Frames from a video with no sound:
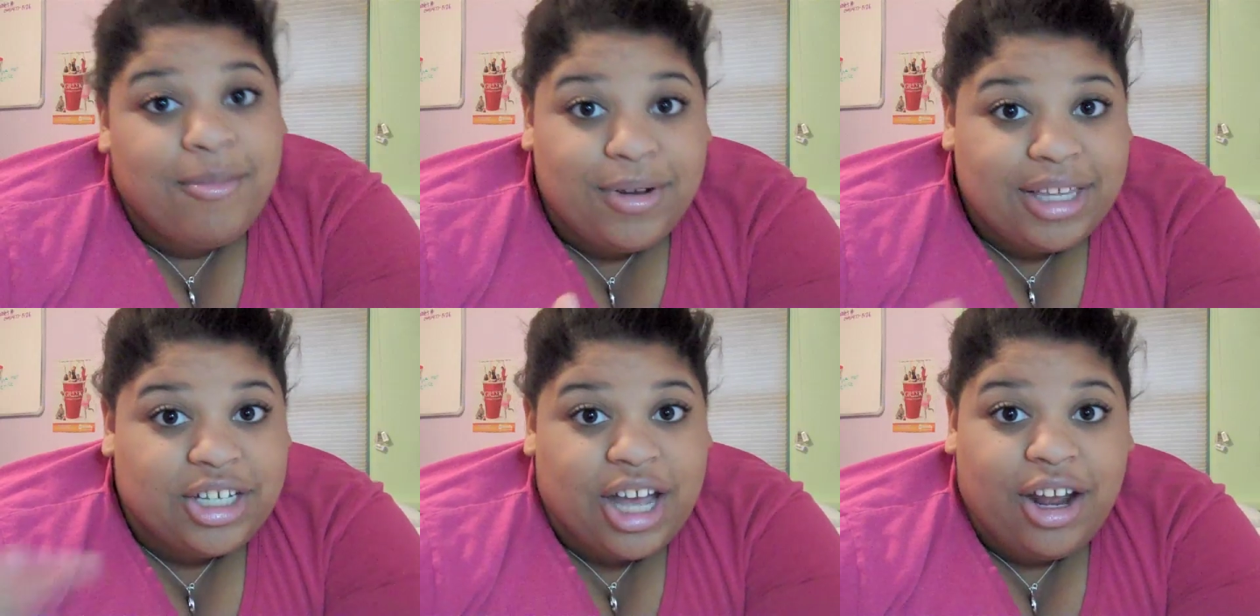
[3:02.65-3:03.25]
a
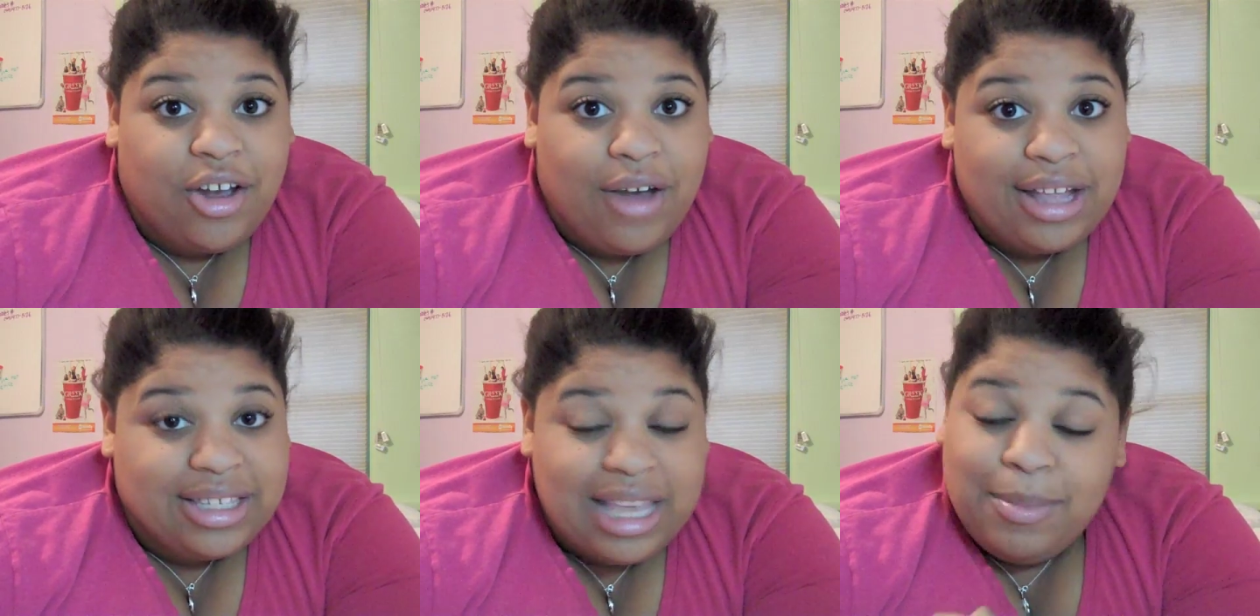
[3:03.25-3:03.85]
birthday shout-out, go ahead
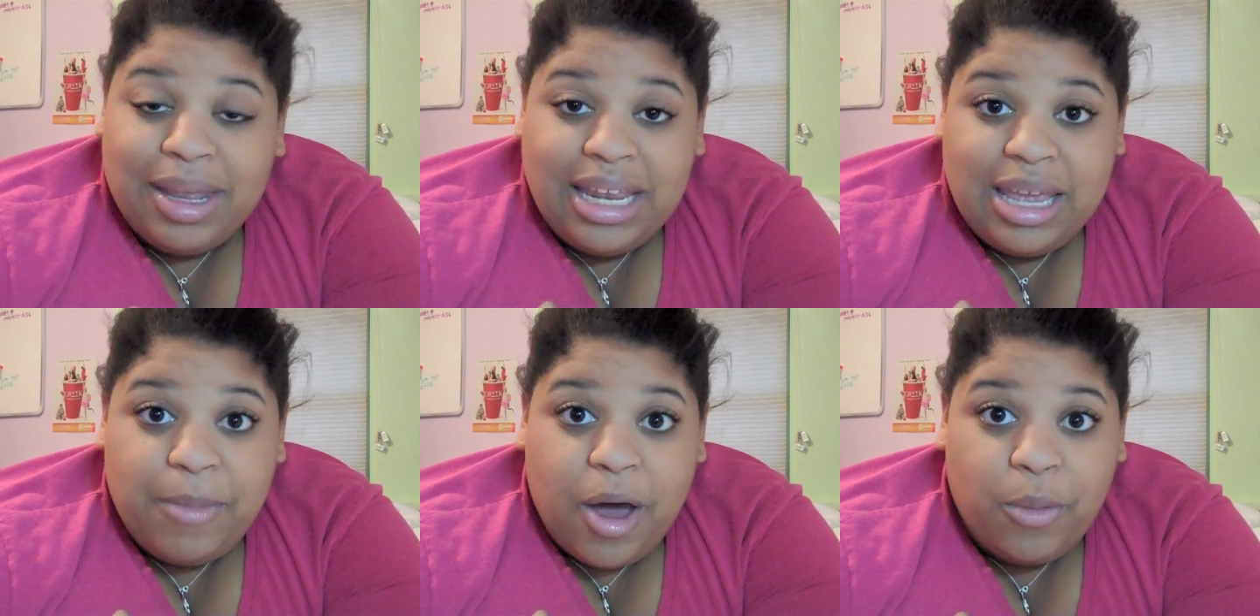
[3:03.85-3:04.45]
and send me an
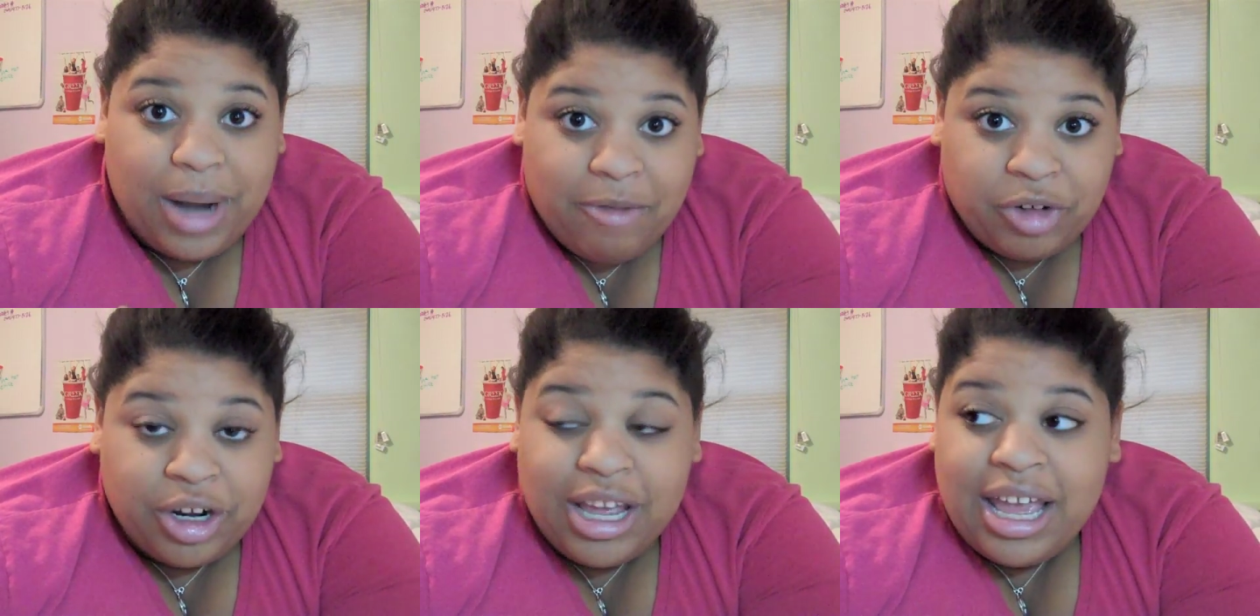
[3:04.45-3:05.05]
email,
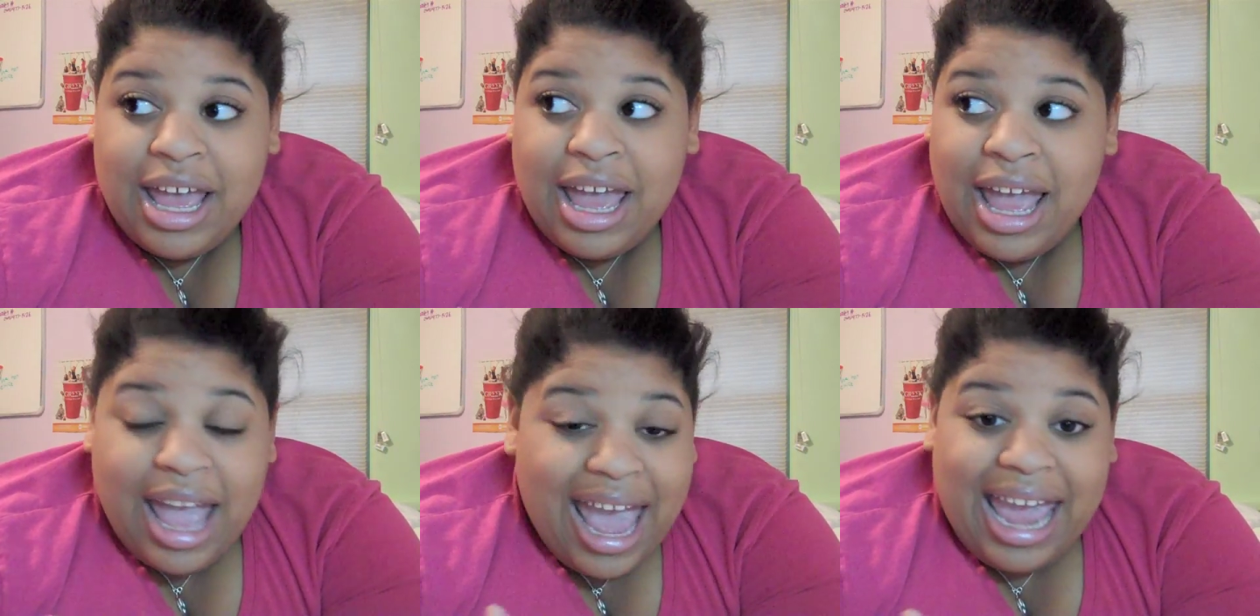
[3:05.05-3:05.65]
whatever.
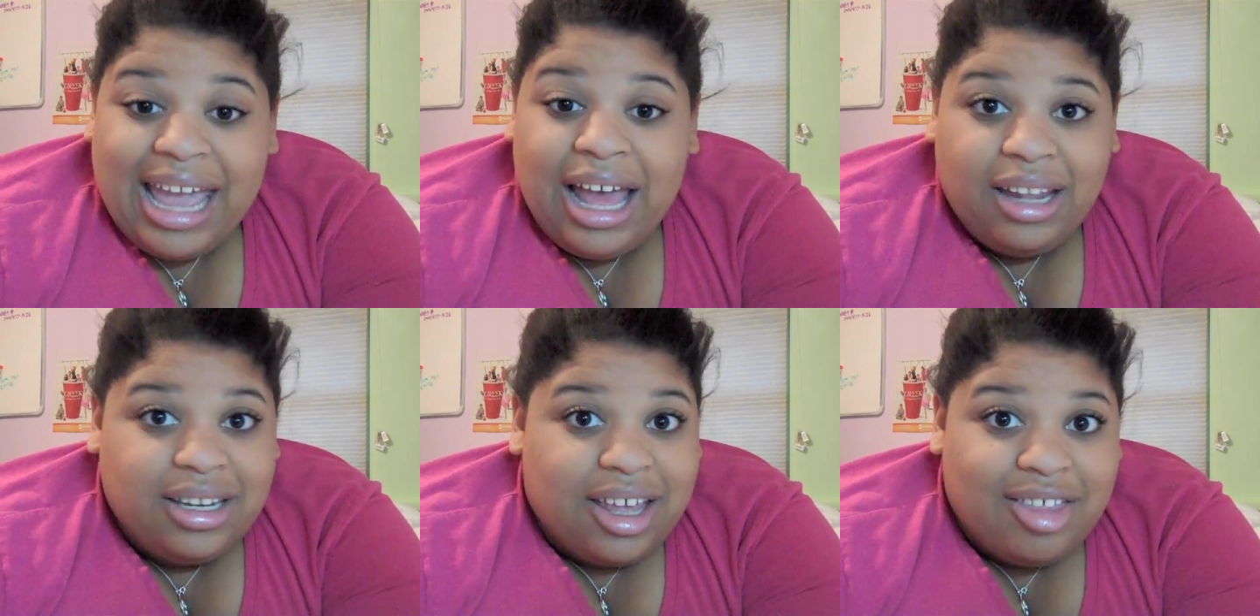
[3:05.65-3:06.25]

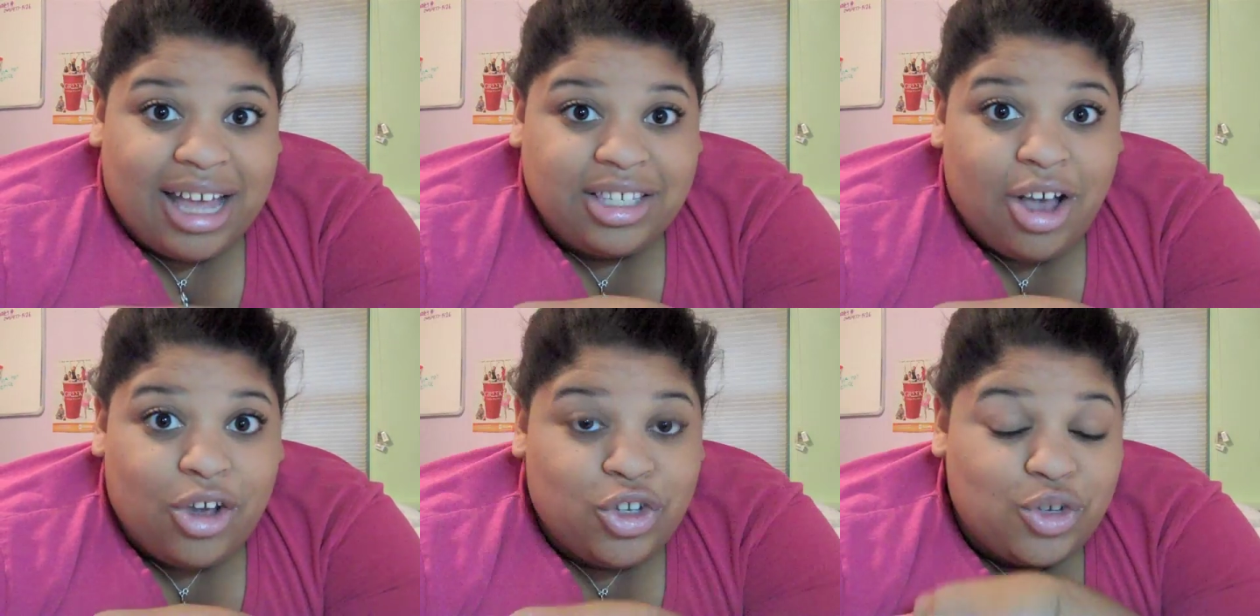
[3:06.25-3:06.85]
And that's
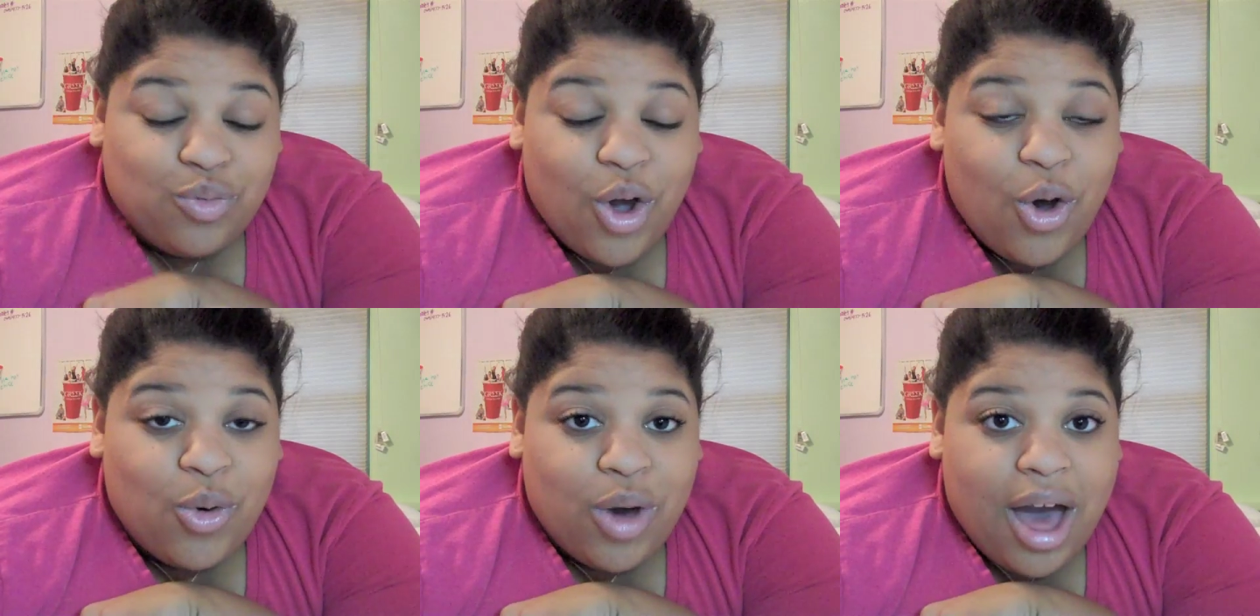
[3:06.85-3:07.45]
all she
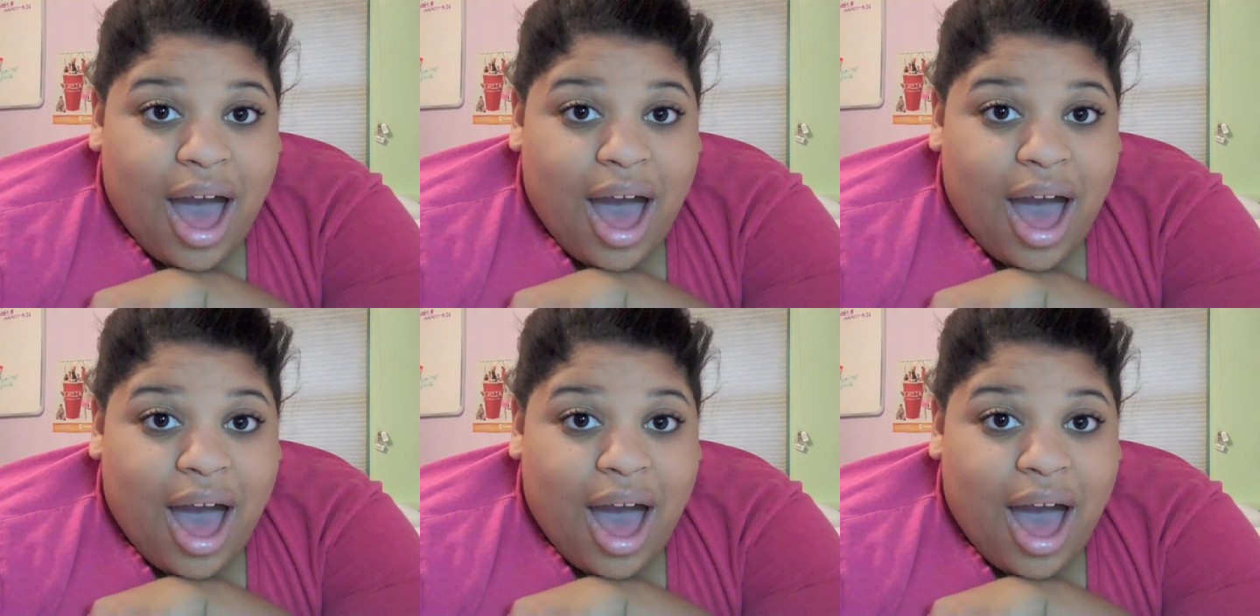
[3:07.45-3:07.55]
wrote.